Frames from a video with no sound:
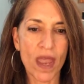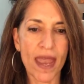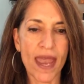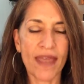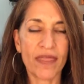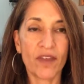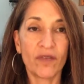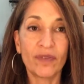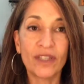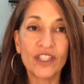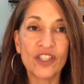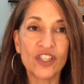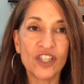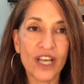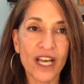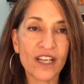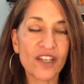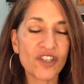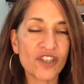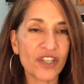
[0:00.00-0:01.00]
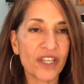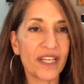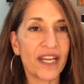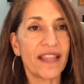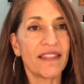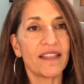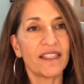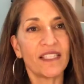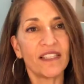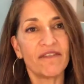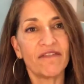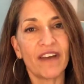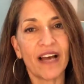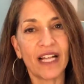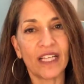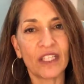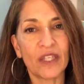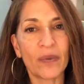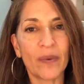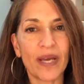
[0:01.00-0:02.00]
and the rejection and the
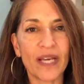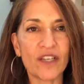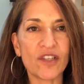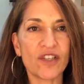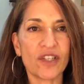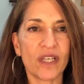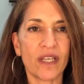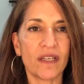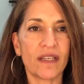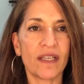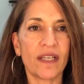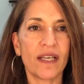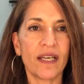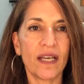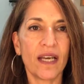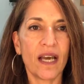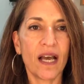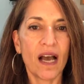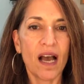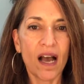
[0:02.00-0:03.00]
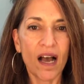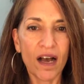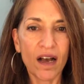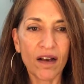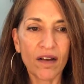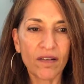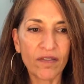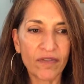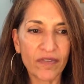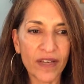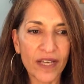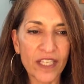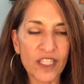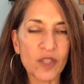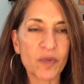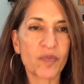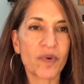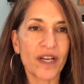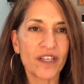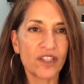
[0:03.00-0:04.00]
devaluation of
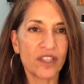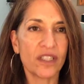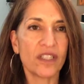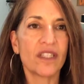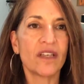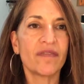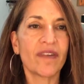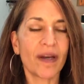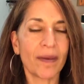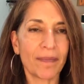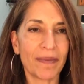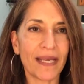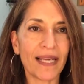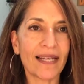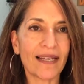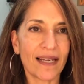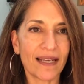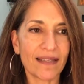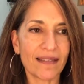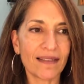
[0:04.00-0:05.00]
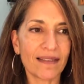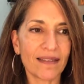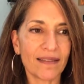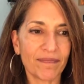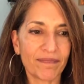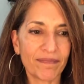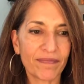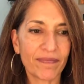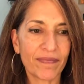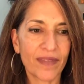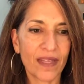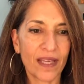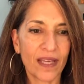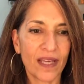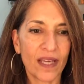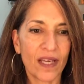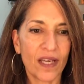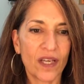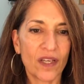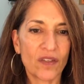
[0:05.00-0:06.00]
expressions of our beingness
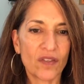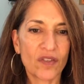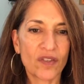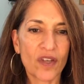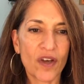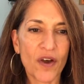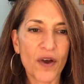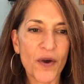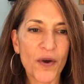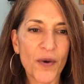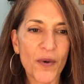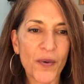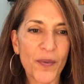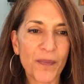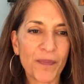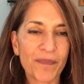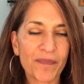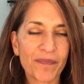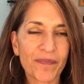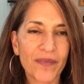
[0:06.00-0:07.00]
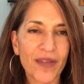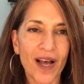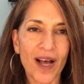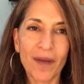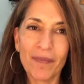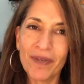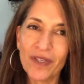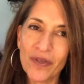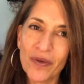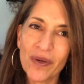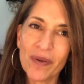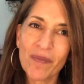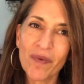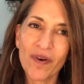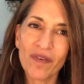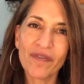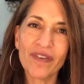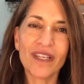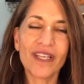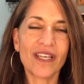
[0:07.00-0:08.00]
so I'll be doing
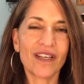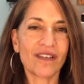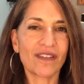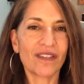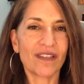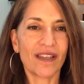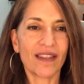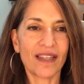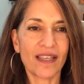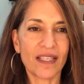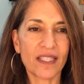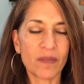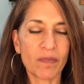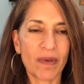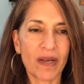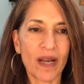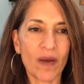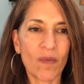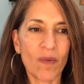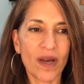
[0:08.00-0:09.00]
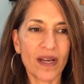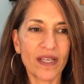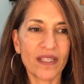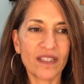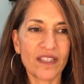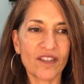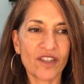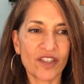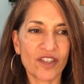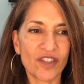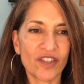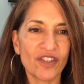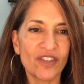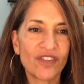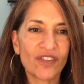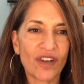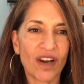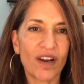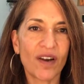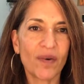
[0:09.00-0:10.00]
more videos on this, but I wanted to just
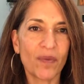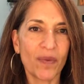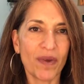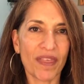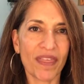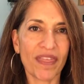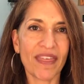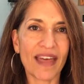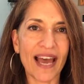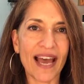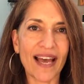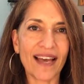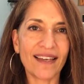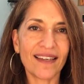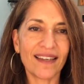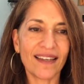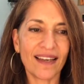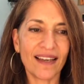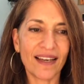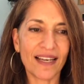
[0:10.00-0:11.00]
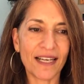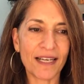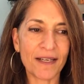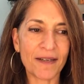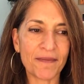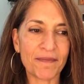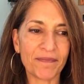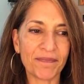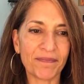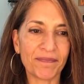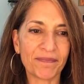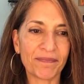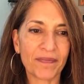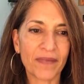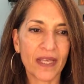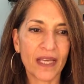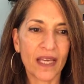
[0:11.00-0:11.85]
start with that um,